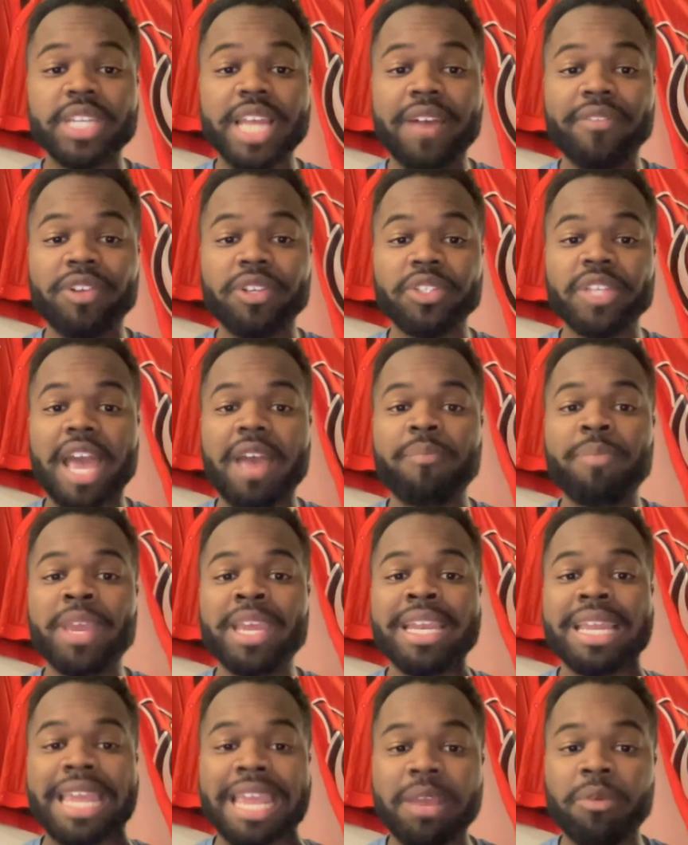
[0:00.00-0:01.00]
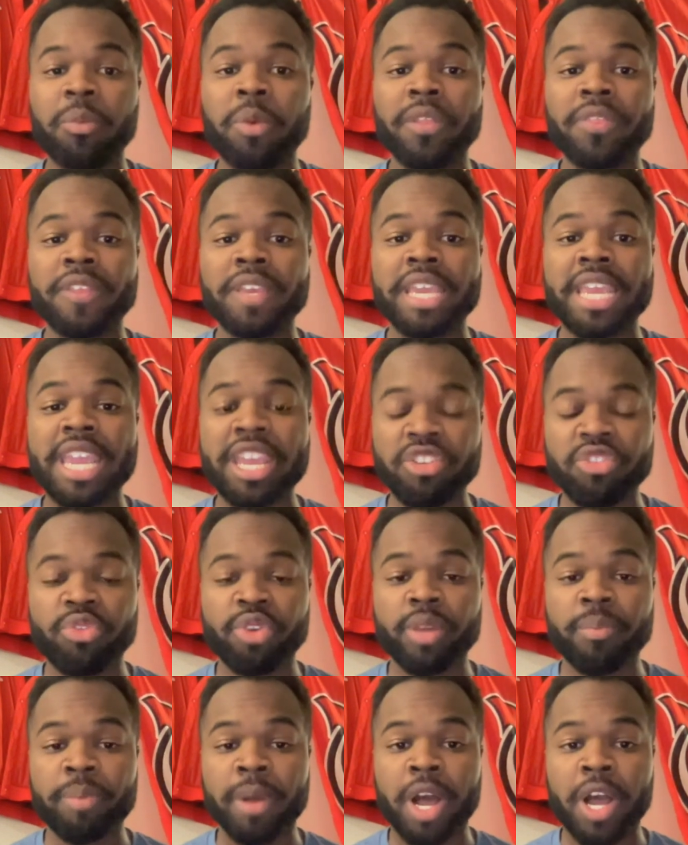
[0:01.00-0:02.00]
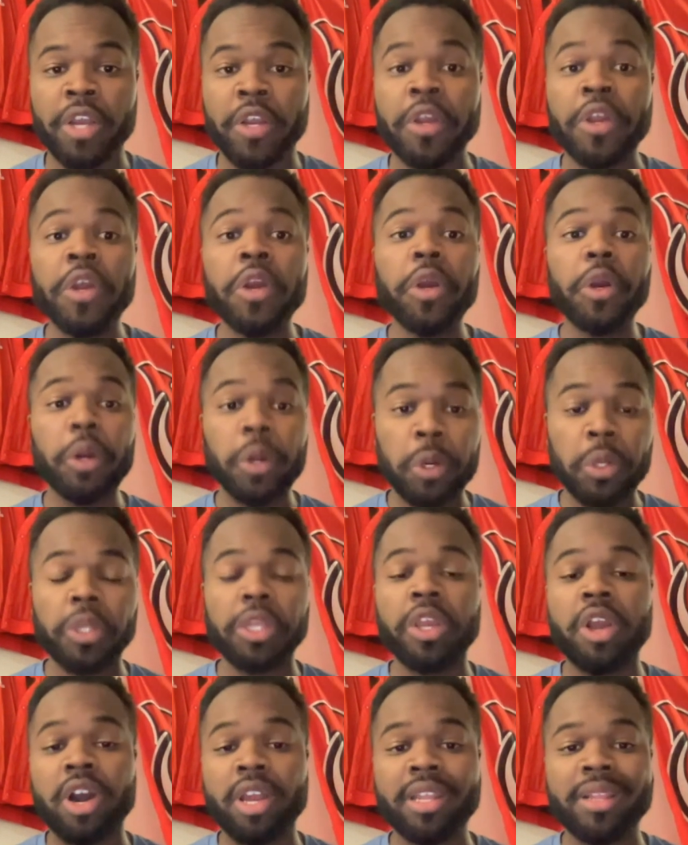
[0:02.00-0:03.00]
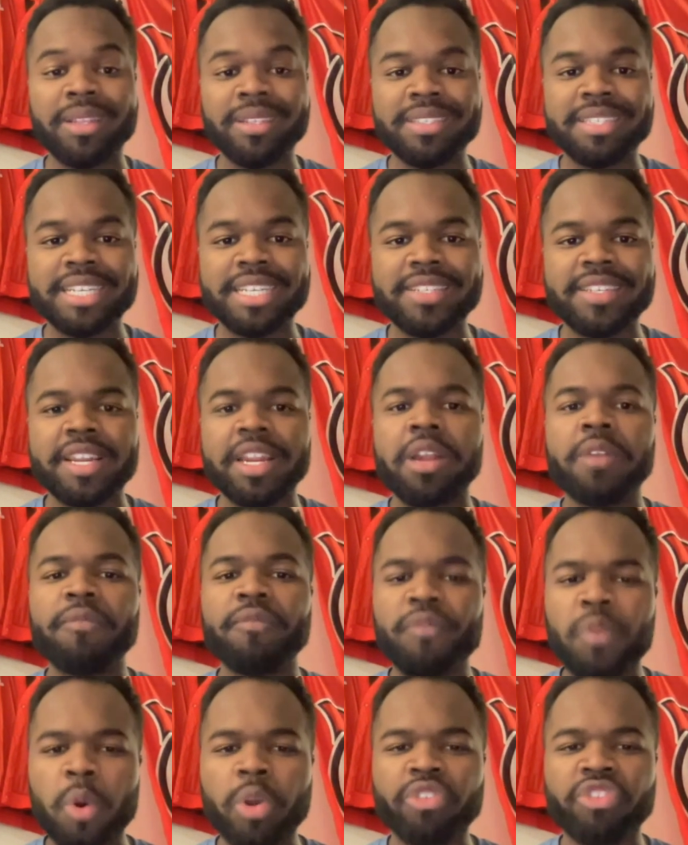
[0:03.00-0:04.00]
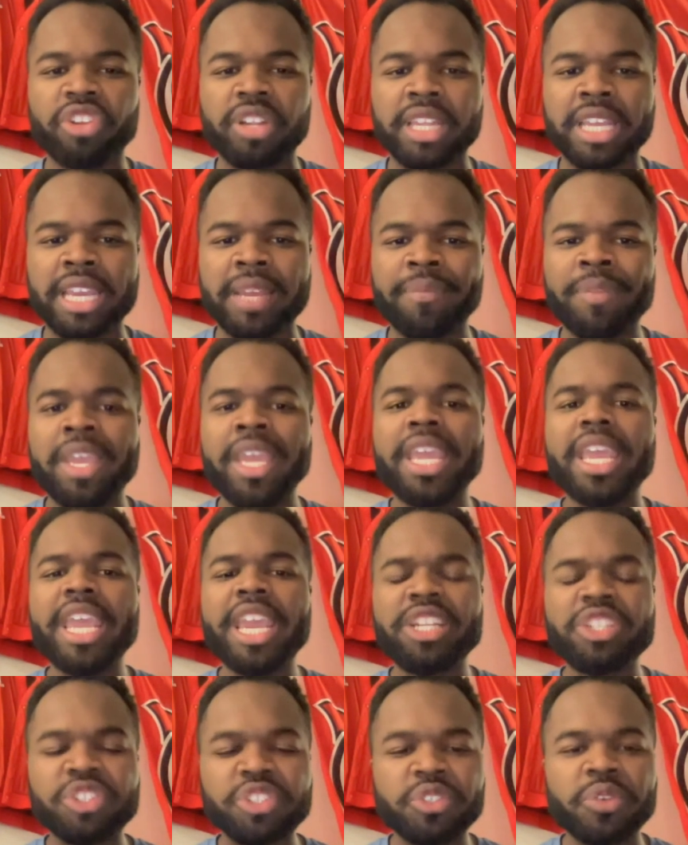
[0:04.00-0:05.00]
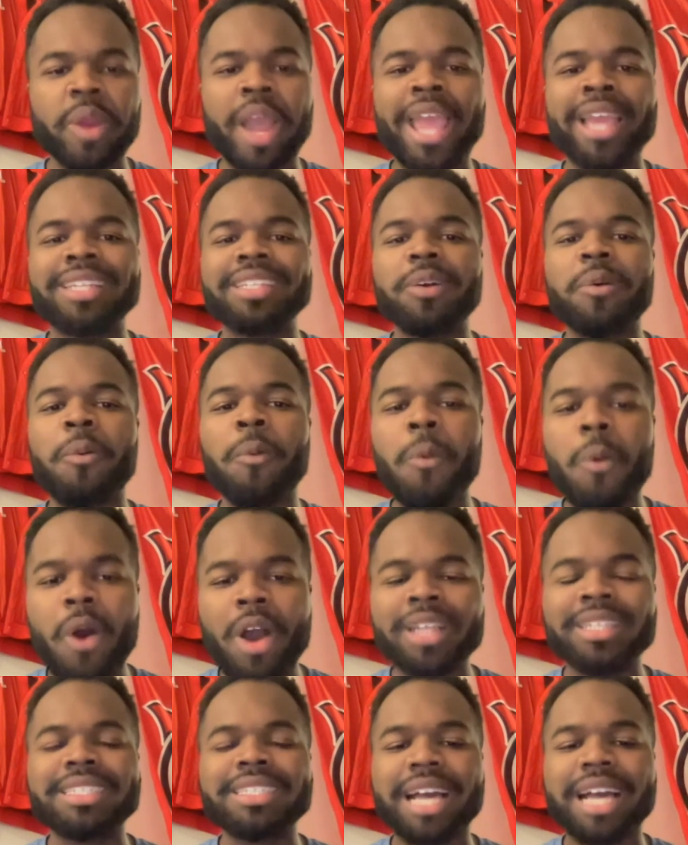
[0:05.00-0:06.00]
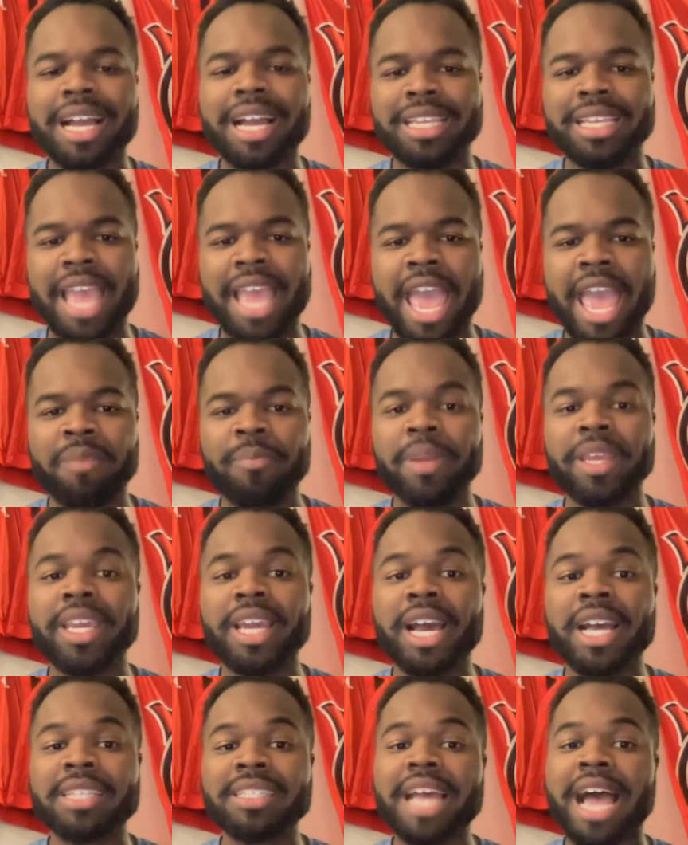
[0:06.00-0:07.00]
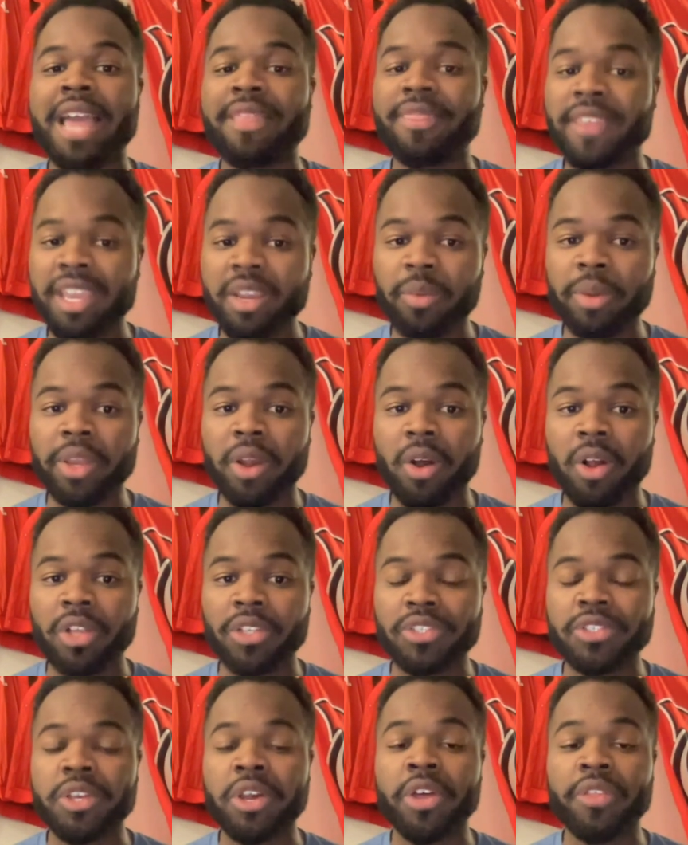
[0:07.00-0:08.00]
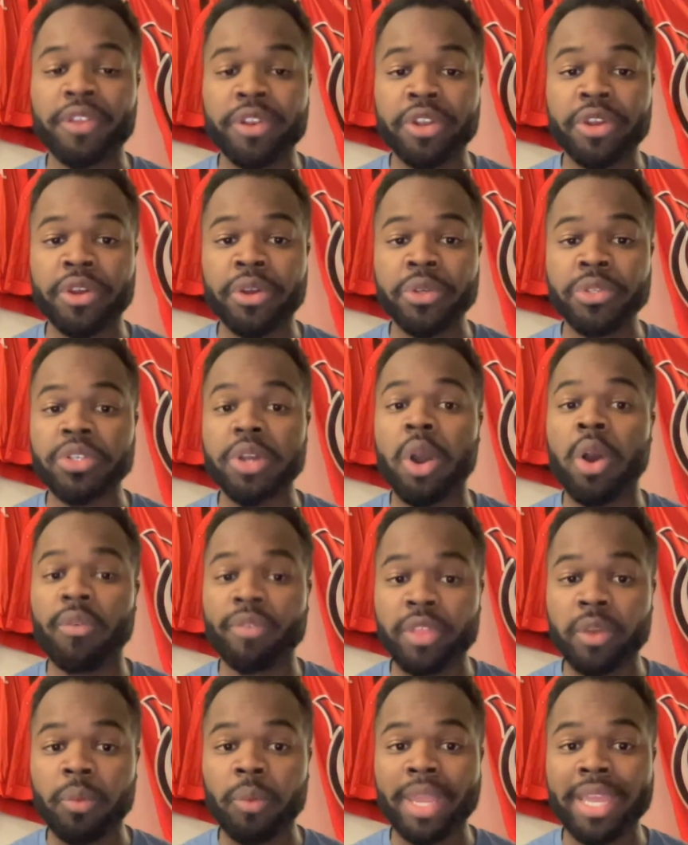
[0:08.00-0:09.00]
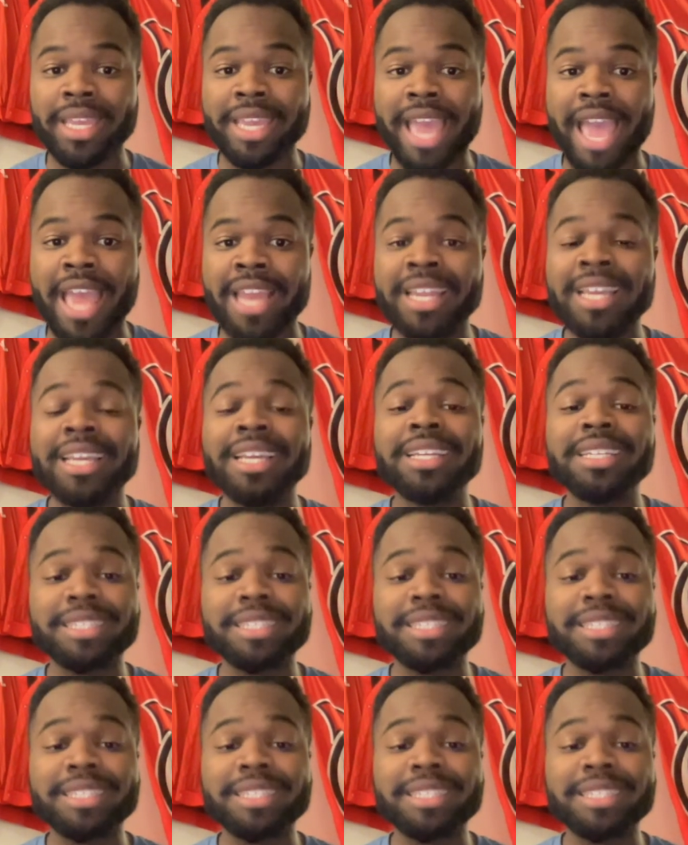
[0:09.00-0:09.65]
Devils have been hit with the injury bug early on in the season, and unfortunately, it striked once again because I think we all saw the news over the weekend.